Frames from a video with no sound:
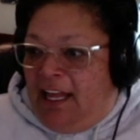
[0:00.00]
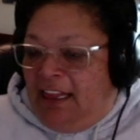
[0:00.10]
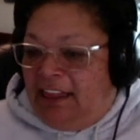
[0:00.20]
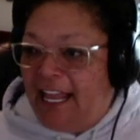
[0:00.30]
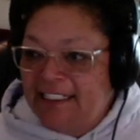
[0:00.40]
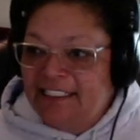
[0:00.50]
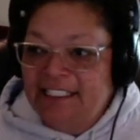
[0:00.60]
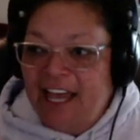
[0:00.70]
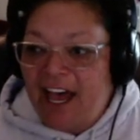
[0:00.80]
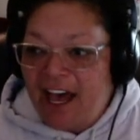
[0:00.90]
let's
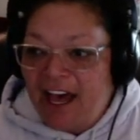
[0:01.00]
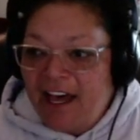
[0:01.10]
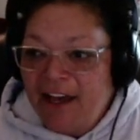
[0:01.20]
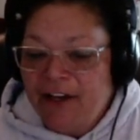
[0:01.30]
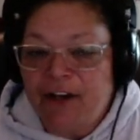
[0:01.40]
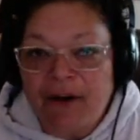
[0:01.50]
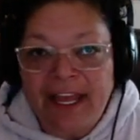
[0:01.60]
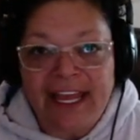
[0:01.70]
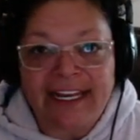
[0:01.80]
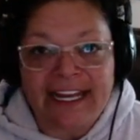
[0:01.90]
uh, go
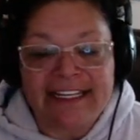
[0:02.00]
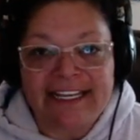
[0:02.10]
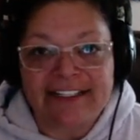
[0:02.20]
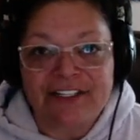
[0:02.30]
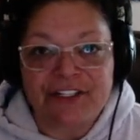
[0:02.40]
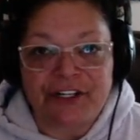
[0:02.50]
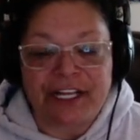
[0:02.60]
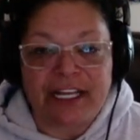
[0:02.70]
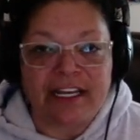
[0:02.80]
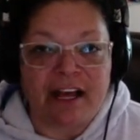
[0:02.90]
ahead and get
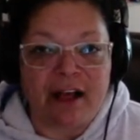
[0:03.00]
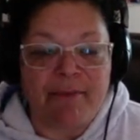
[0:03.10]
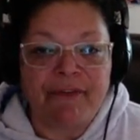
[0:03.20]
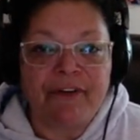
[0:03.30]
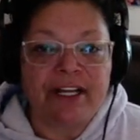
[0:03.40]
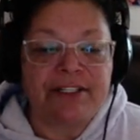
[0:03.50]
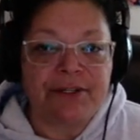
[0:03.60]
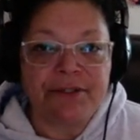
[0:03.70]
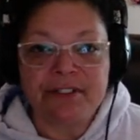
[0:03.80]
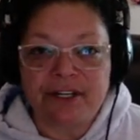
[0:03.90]
started. Um, before I
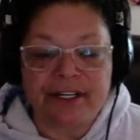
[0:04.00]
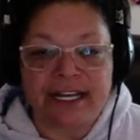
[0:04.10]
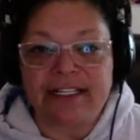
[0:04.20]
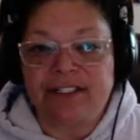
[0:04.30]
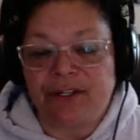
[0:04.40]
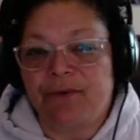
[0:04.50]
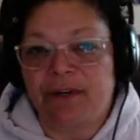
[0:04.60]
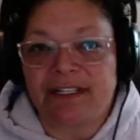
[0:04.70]
do start, I do want to